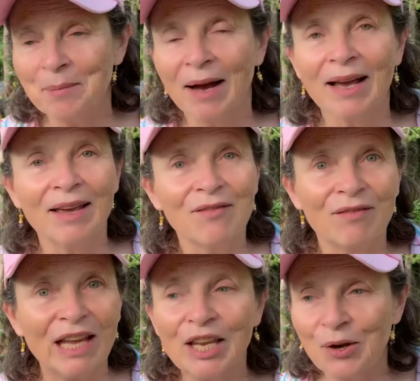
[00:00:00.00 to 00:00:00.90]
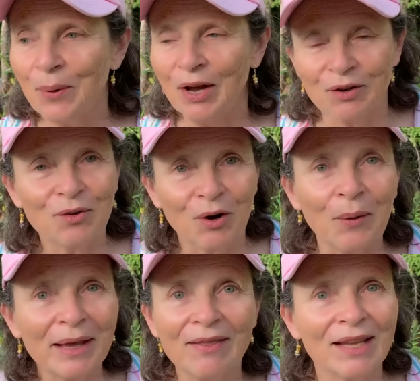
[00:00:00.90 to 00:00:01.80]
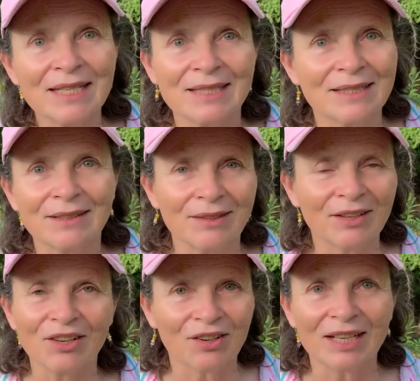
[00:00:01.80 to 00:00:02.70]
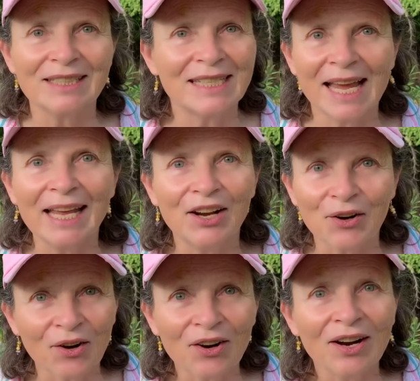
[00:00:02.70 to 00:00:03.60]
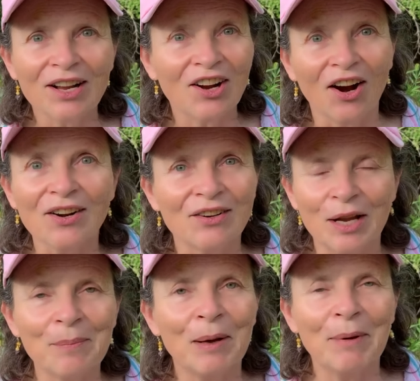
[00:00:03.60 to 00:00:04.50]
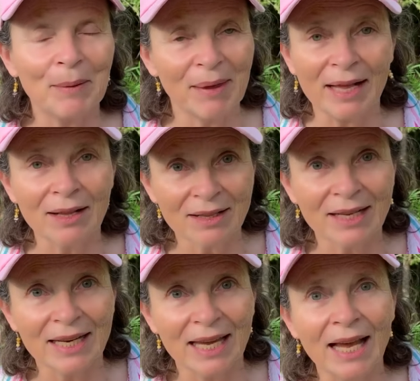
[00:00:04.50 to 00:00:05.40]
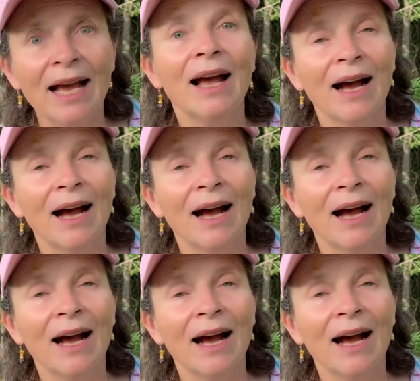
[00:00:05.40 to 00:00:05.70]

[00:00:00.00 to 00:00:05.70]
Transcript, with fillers: my video on growing this little container garden up on my balcony,